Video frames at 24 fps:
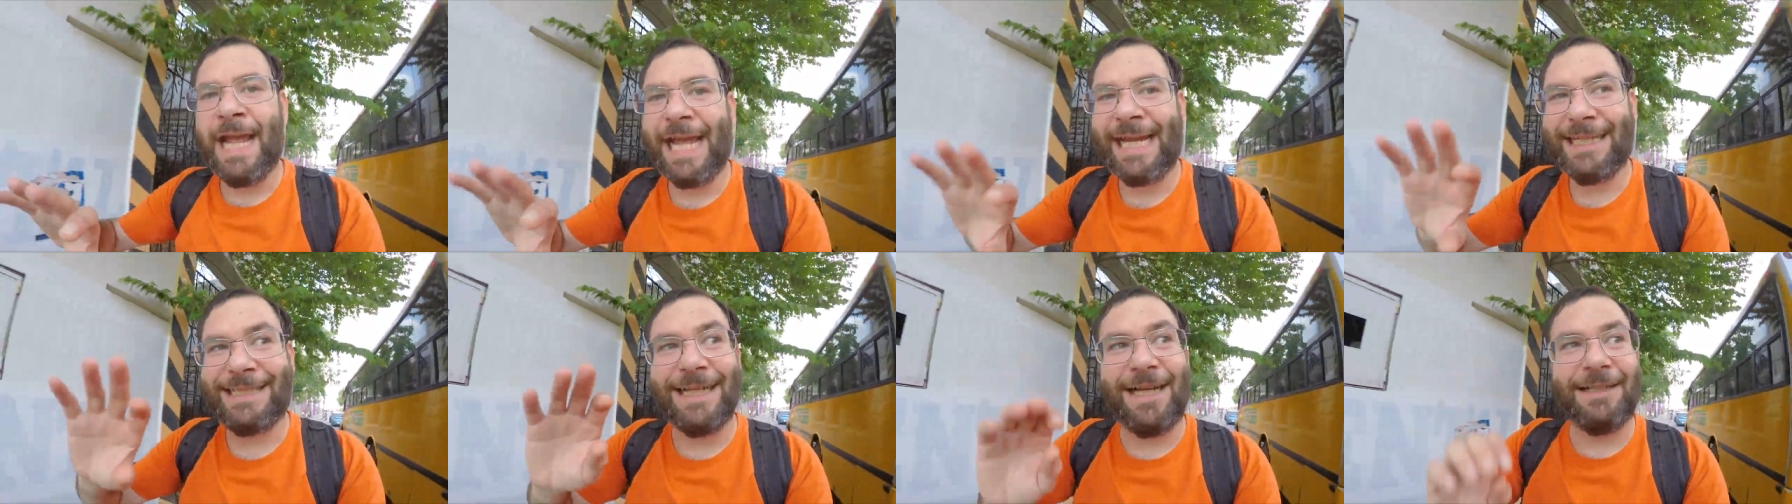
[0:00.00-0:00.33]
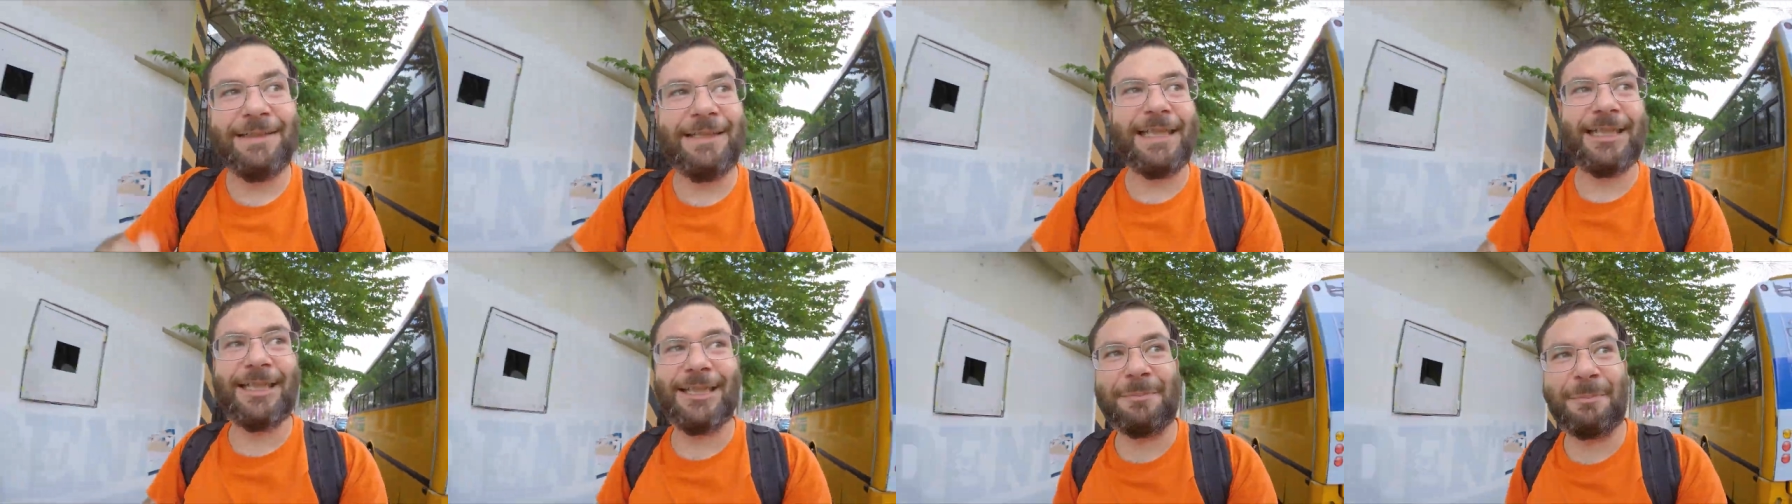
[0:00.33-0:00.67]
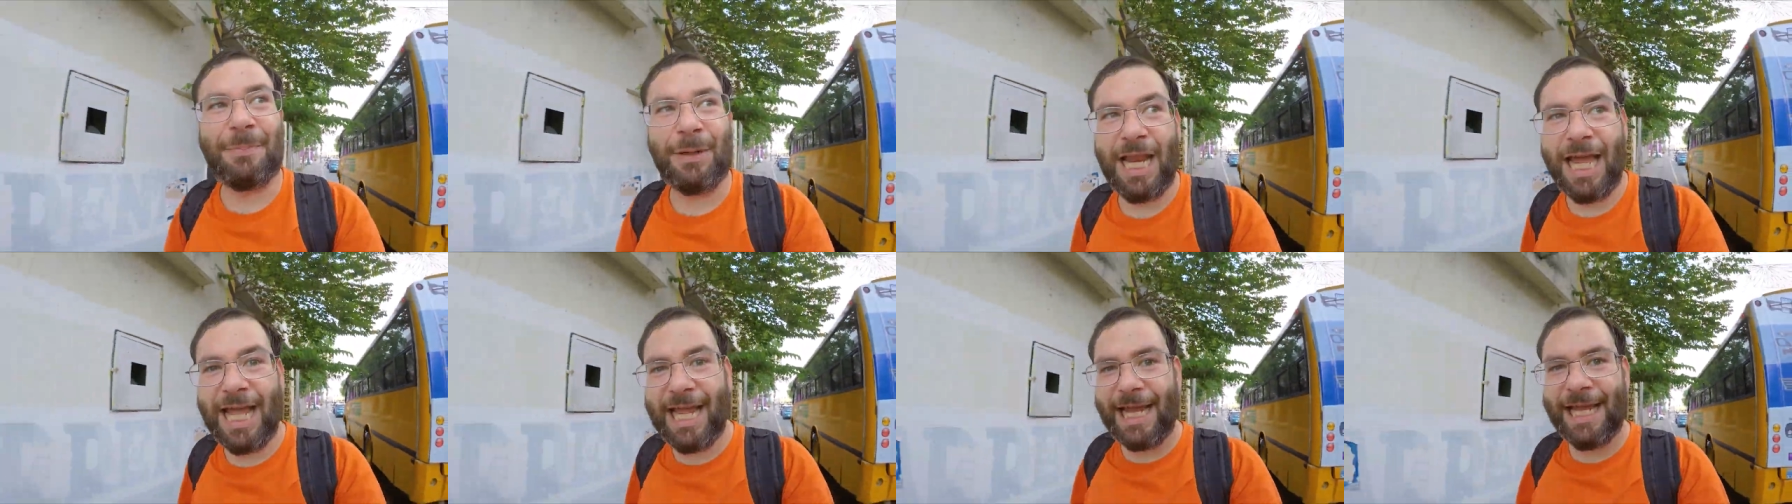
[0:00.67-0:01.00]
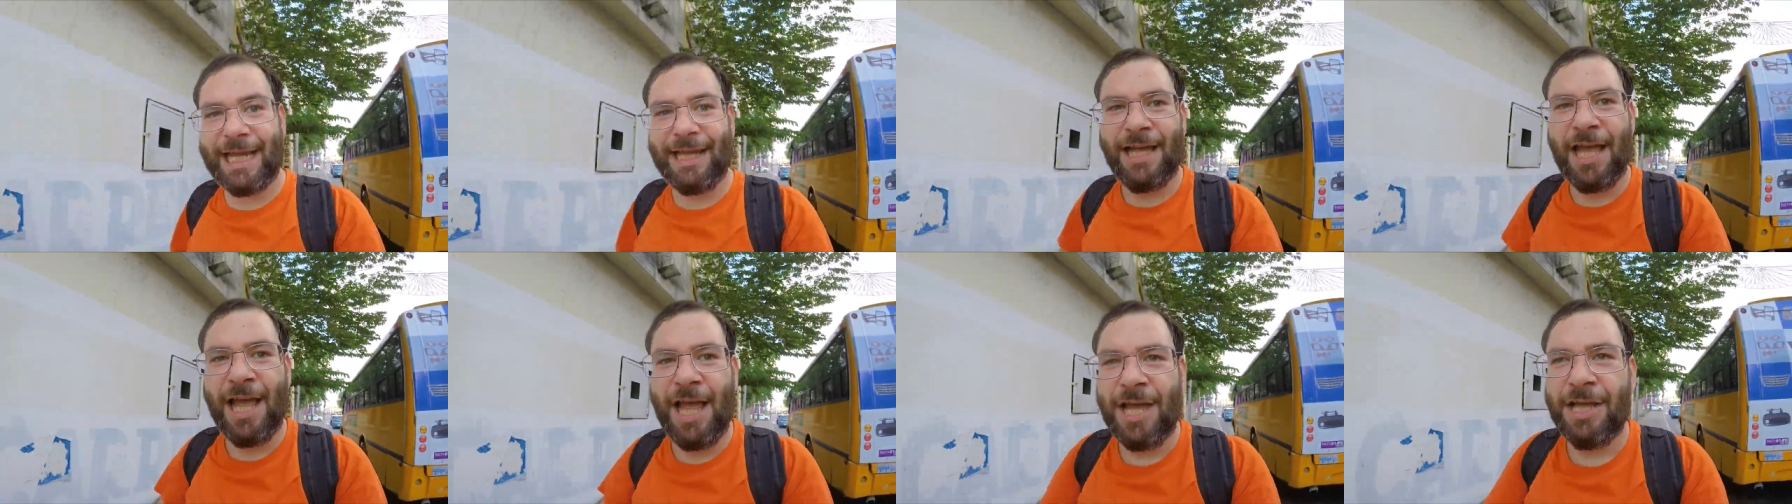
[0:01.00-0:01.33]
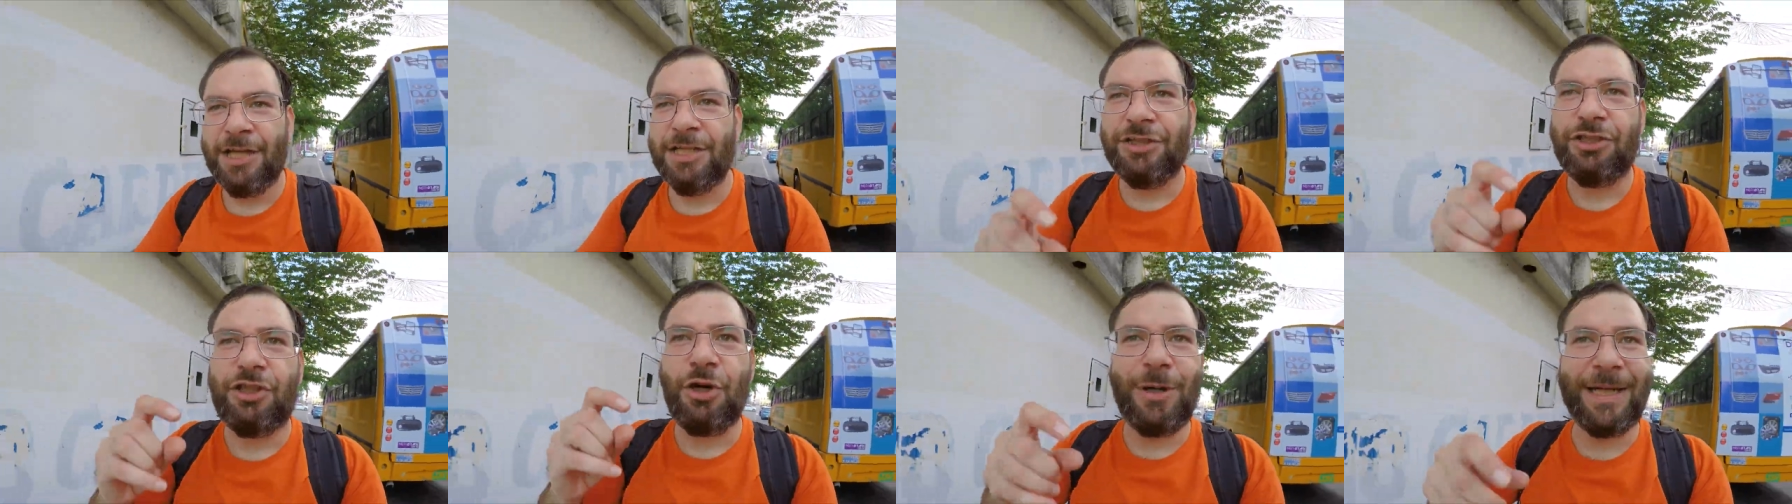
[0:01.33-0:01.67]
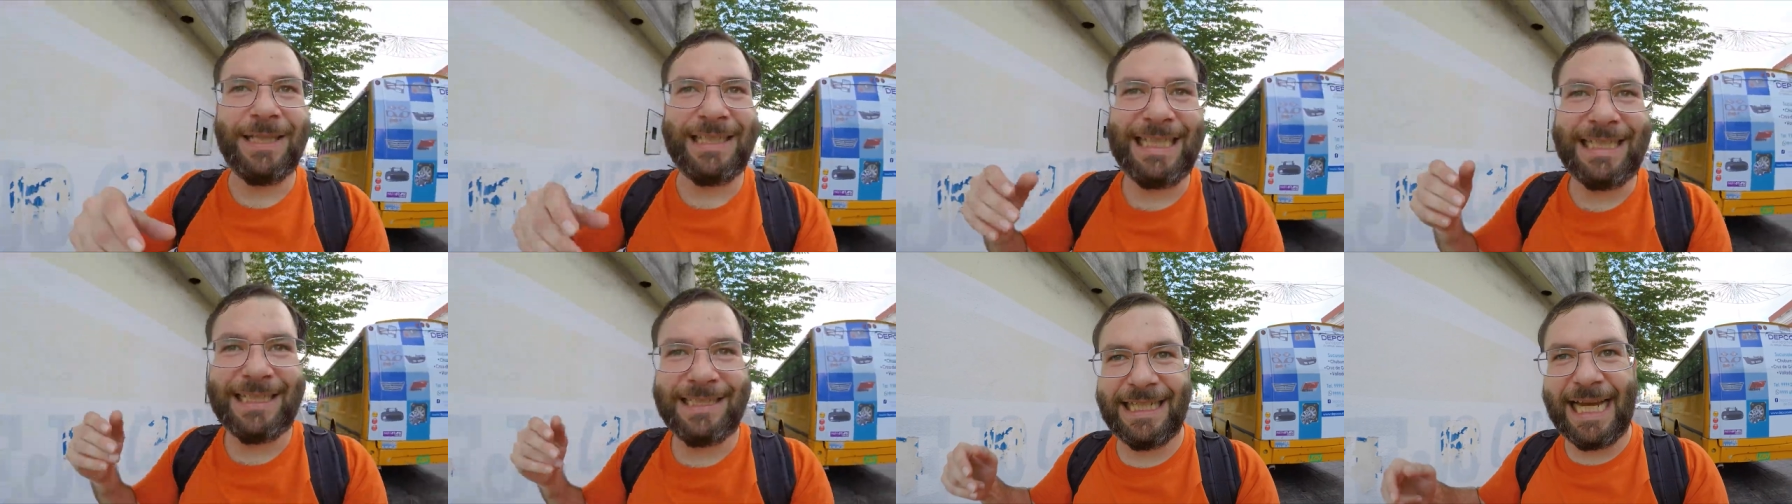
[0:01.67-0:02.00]
is on display
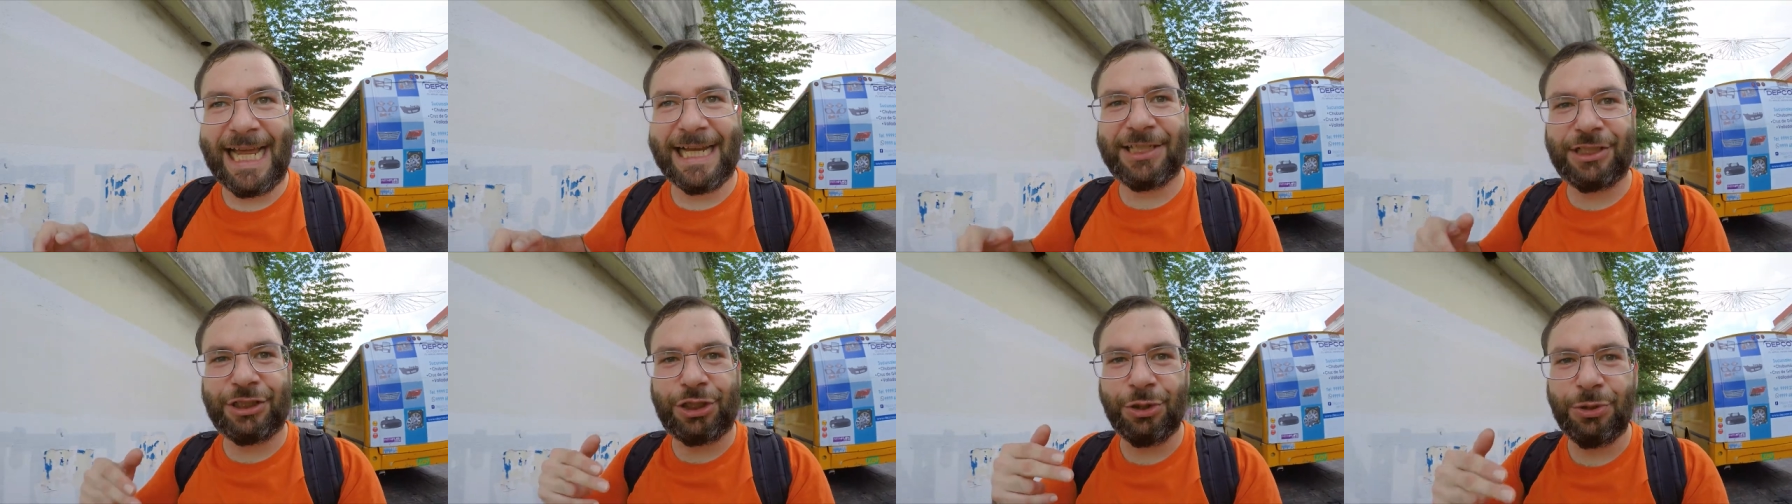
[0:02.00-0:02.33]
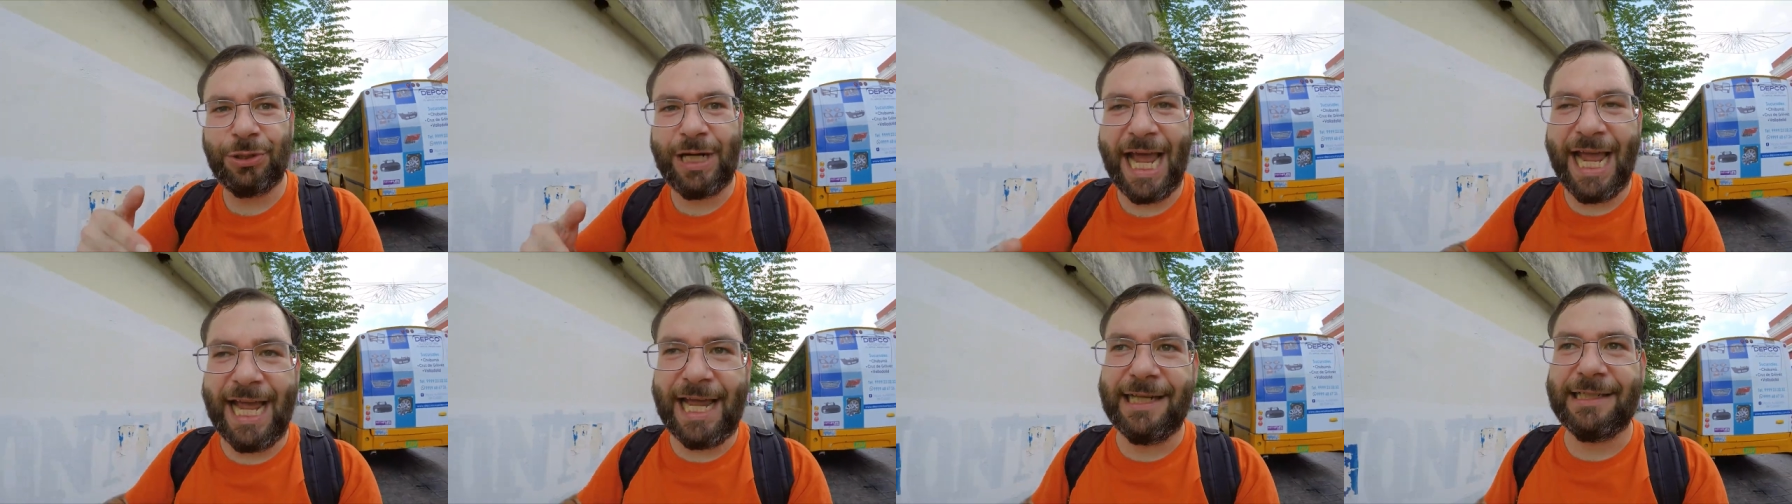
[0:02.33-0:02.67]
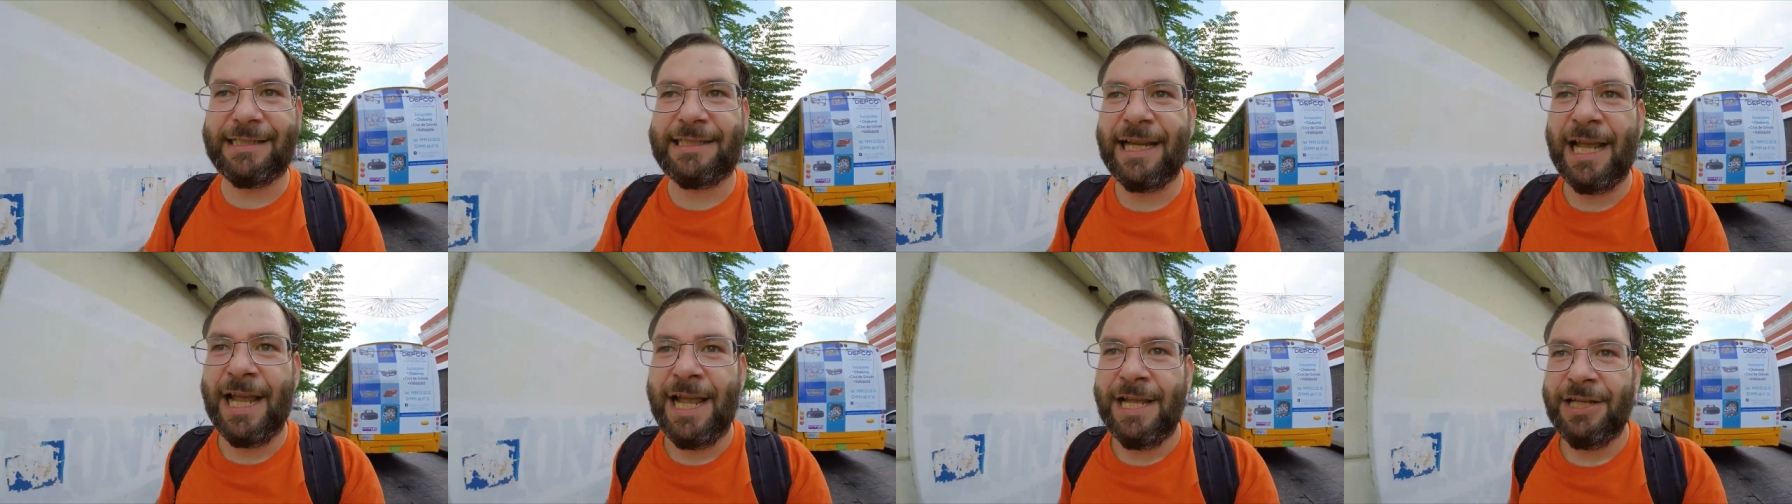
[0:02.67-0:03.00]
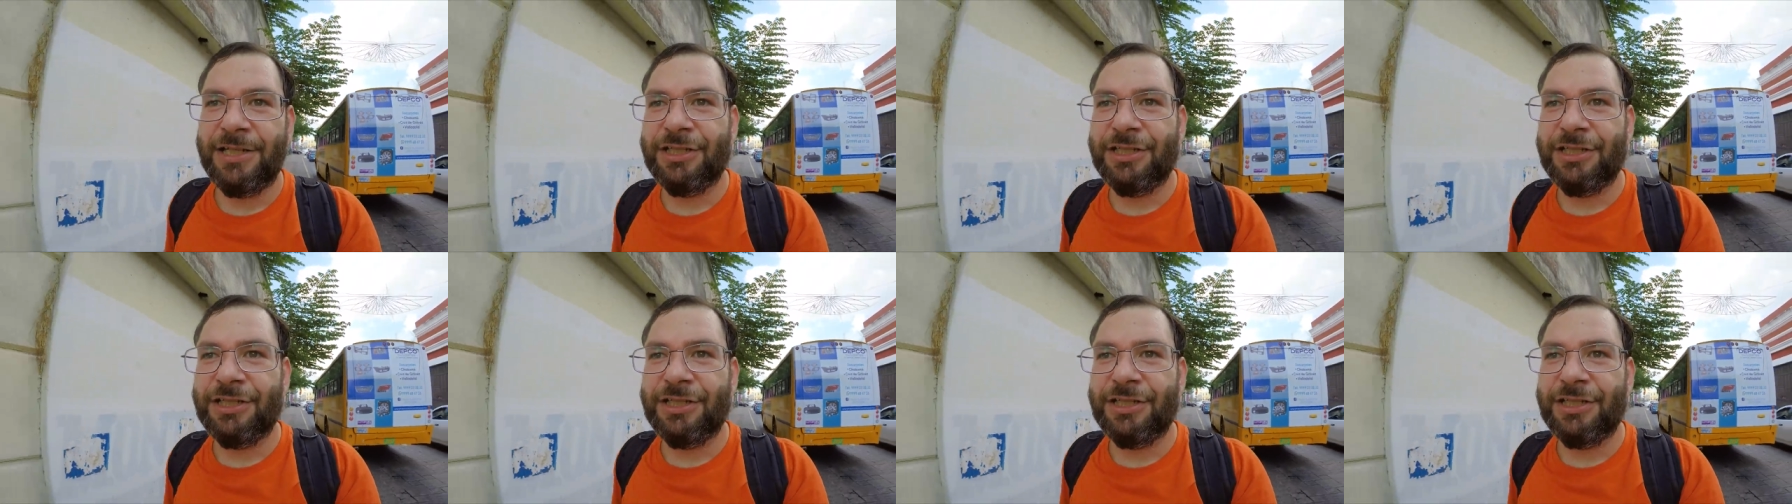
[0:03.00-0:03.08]
during these next two days.